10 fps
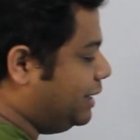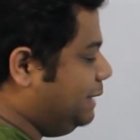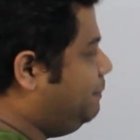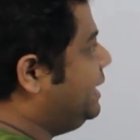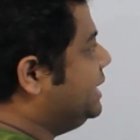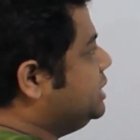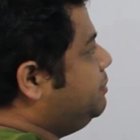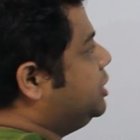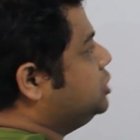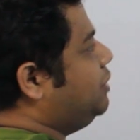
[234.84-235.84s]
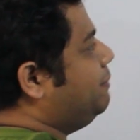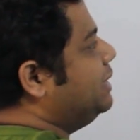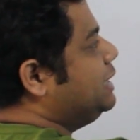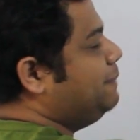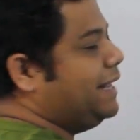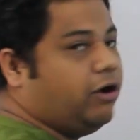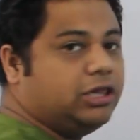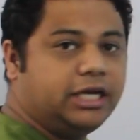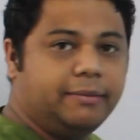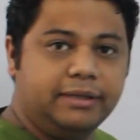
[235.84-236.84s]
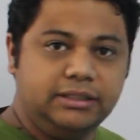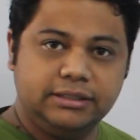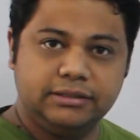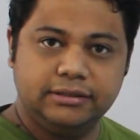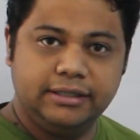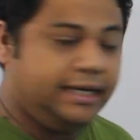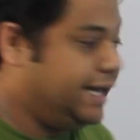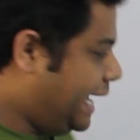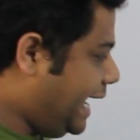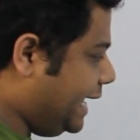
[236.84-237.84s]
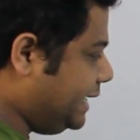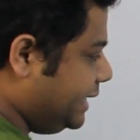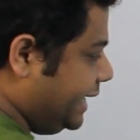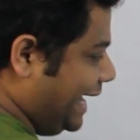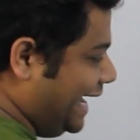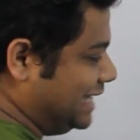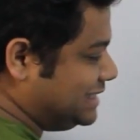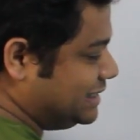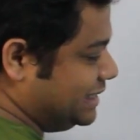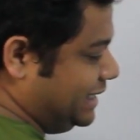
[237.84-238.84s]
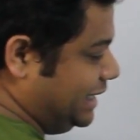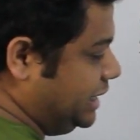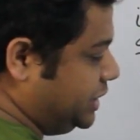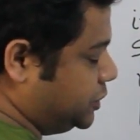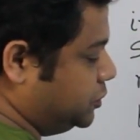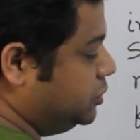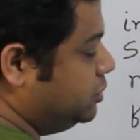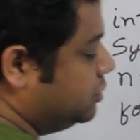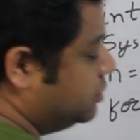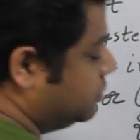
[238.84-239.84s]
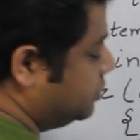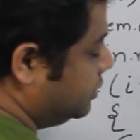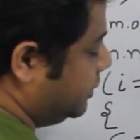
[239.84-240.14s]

multiplication, because we are multiplying all the numbers, and s into